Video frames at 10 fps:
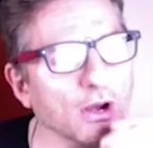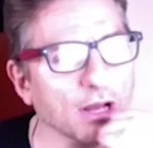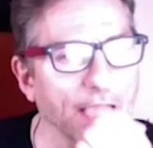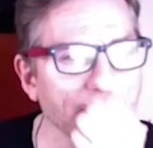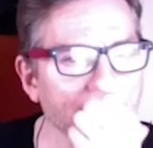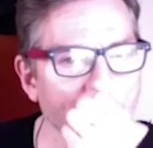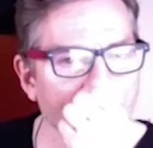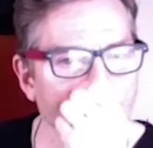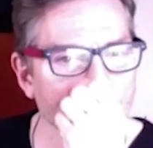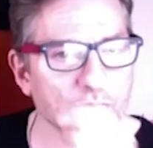I don't know
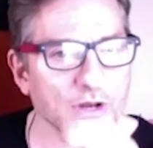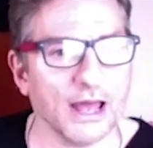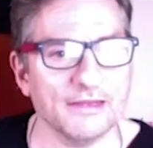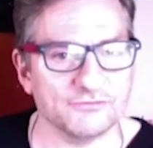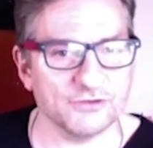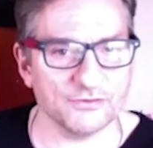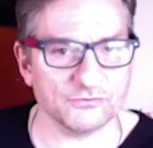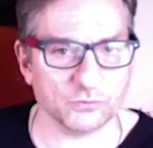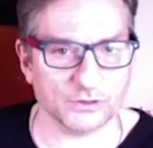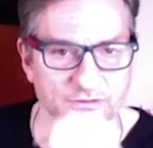if you and I have done this
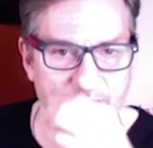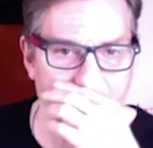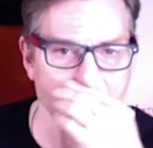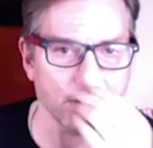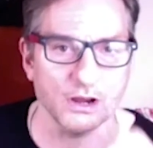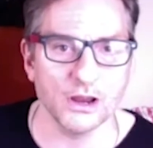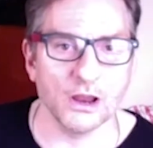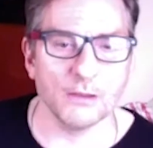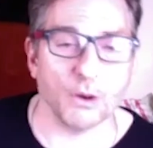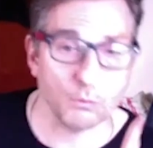work together,
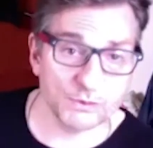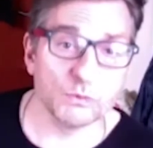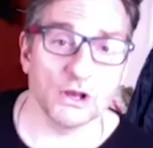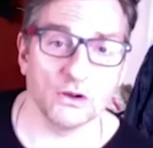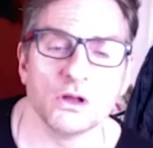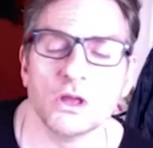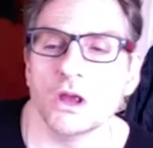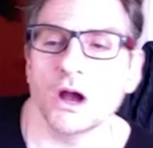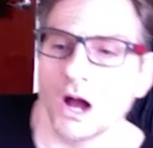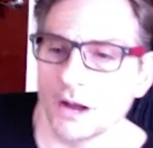but we will,
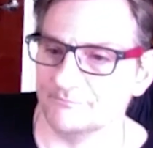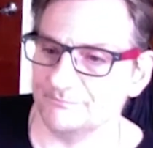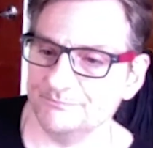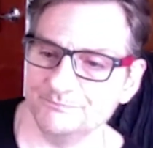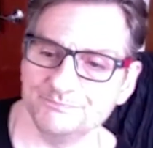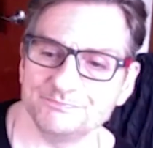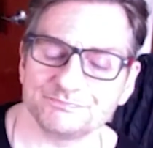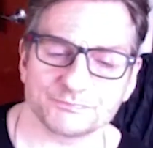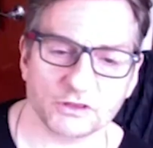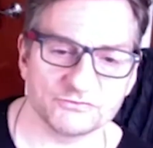
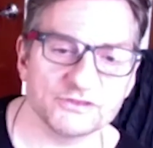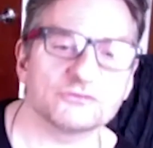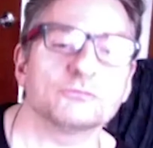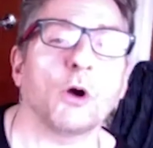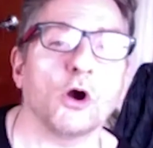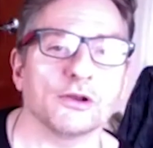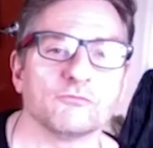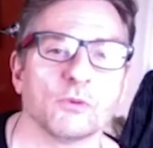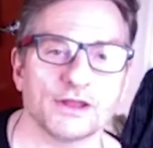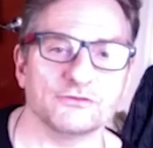because this is part of
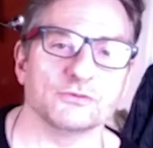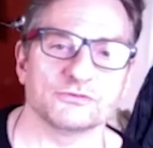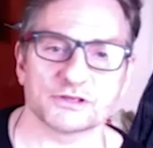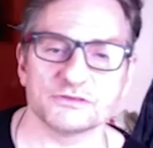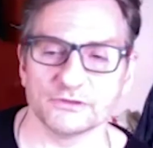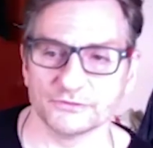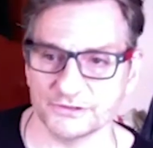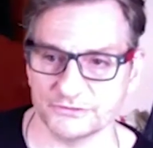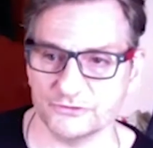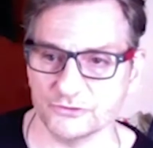what I do as a
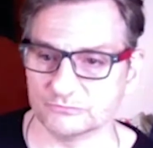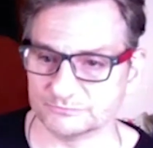consultant too,